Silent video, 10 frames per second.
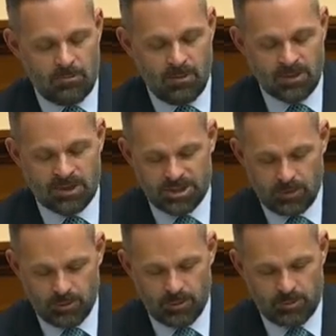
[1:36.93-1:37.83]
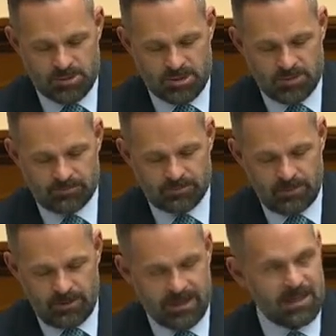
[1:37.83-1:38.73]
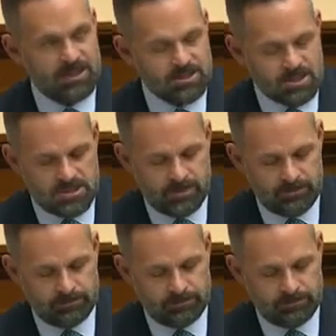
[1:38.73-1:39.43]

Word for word: militia groups, and ISIS,